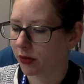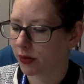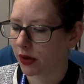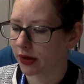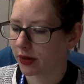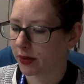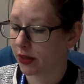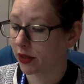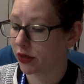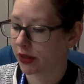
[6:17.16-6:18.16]
So not something
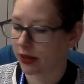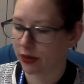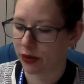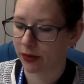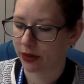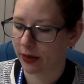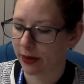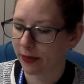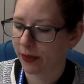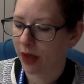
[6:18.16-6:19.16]
to stress out too much about.